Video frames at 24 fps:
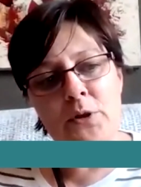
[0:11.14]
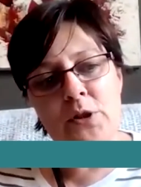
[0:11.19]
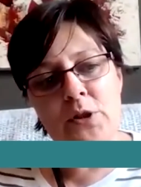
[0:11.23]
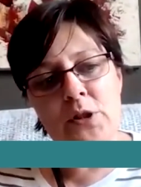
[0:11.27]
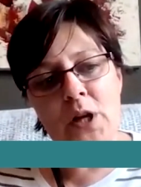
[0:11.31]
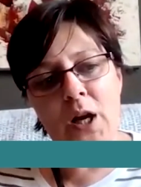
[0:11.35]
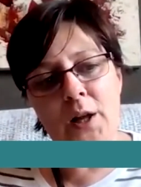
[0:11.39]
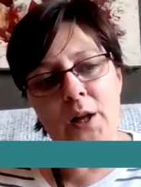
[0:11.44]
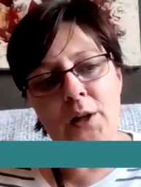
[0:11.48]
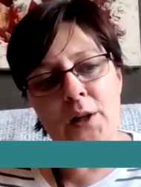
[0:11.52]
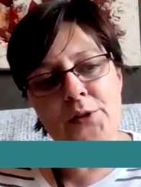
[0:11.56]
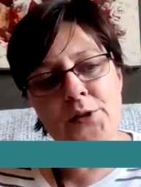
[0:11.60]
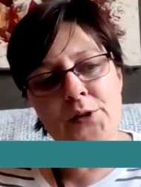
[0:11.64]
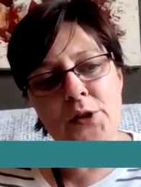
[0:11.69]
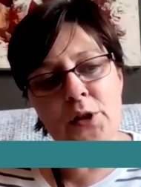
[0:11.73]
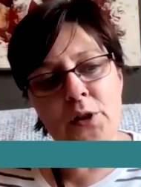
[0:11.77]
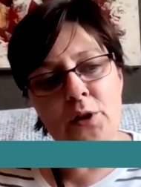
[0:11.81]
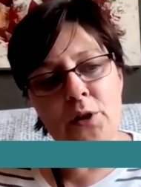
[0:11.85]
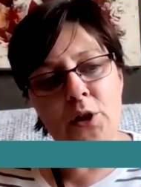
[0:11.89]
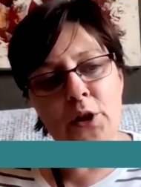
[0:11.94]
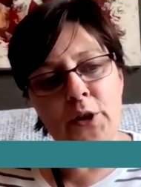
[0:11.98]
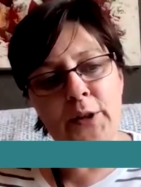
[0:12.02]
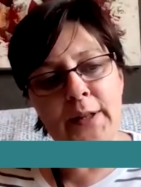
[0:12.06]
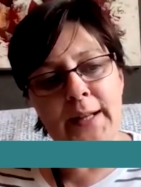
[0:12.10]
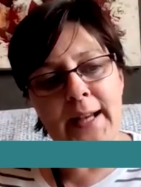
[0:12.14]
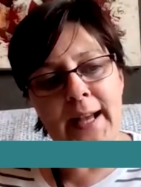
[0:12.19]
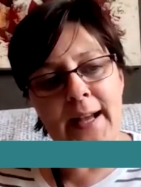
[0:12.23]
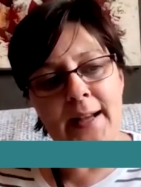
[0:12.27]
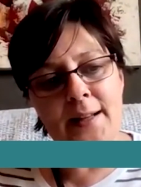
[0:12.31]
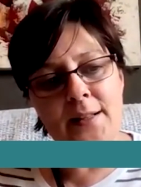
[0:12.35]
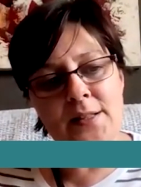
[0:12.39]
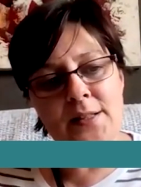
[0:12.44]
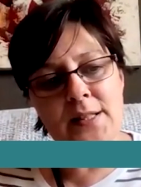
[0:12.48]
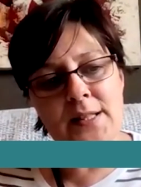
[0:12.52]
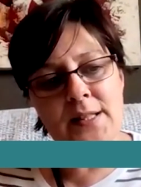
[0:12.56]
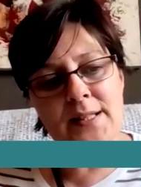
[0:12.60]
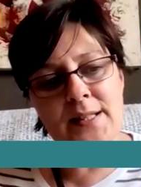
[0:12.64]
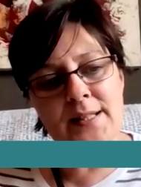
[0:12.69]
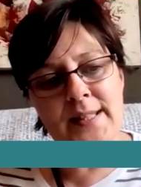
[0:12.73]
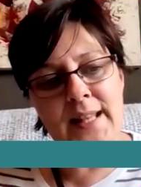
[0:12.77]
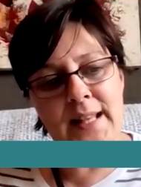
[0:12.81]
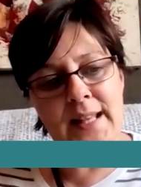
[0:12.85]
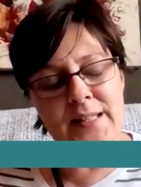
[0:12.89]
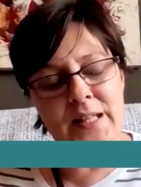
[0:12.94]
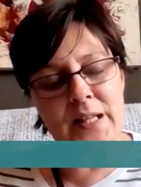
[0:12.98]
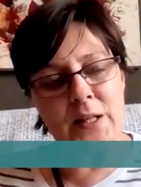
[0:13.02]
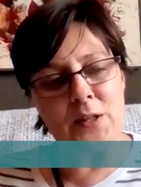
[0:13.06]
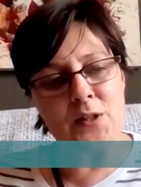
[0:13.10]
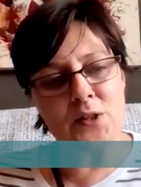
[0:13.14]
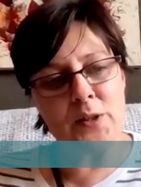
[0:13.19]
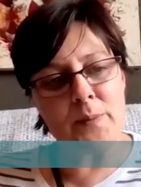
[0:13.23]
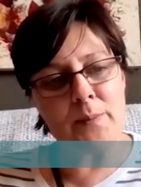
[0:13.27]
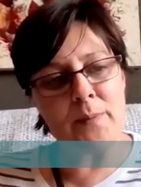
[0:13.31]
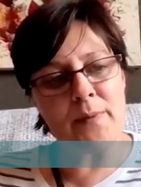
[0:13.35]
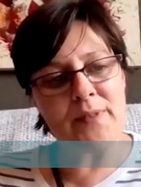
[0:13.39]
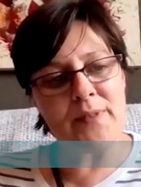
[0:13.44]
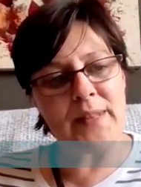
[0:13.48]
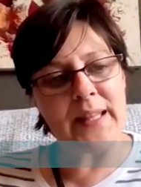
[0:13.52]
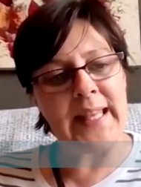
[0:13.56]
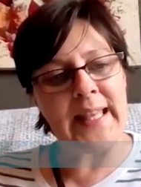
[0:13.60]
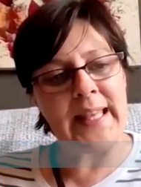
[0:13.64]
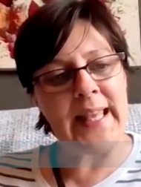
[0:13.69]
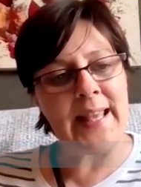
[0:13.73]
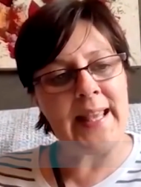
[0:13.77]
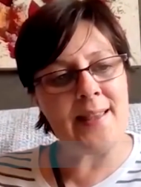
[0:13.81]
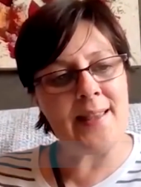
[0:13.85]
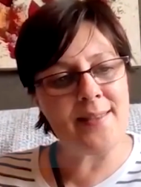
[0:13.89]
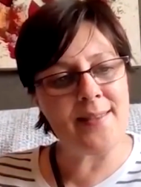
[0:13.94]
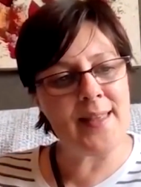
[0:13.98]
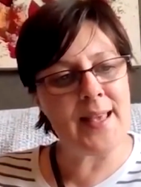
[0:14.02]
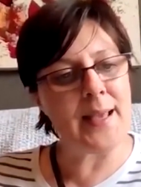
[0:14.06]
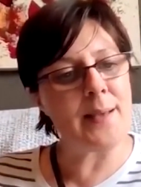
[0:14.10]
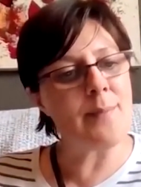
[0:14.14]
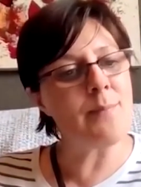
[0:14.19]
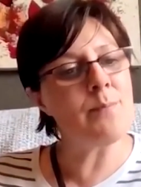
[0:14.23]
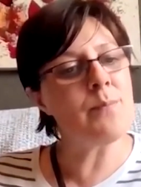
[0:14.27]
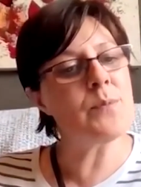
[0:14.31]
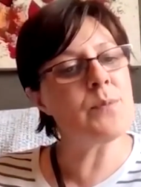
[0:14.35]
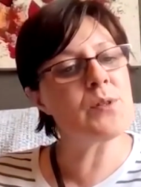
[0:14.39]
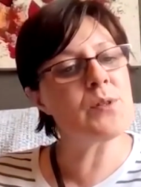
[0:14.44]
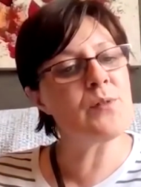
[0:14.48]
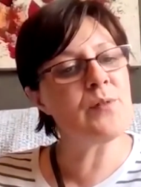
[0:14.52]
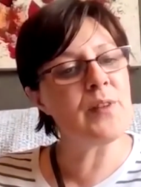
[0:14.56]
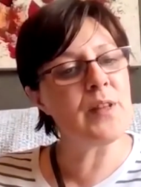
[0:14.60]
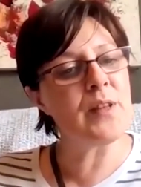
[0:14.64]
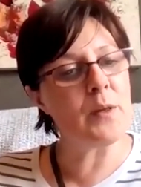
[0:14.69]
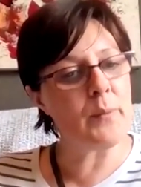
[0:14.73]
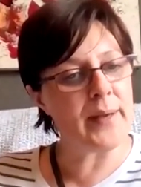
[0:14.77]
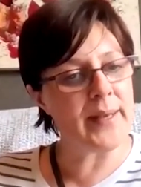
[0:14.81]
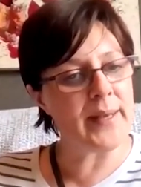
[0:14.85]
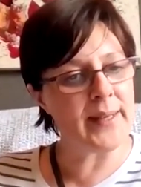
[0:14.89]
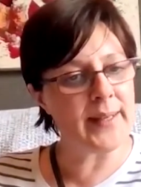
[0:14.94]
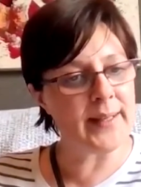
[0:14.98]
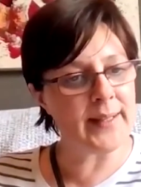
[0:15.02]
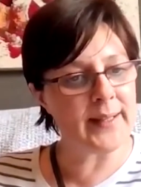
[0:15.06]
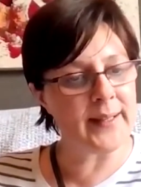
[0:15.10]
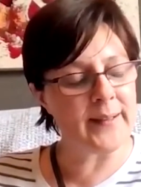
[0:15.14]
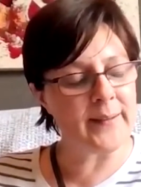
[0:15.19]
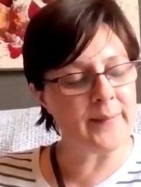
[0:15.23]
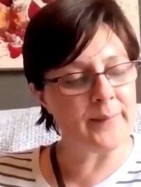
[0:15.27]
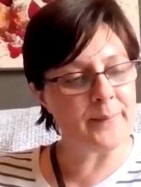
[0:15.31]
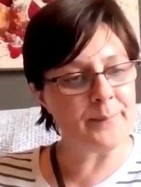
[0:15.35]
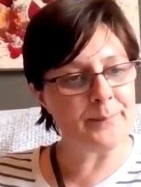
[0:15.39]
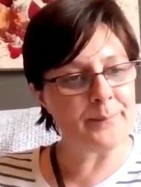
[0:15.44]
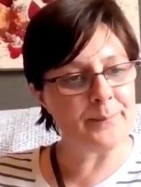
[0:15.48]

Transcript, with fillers: but also look at setting some of the key themes for the week.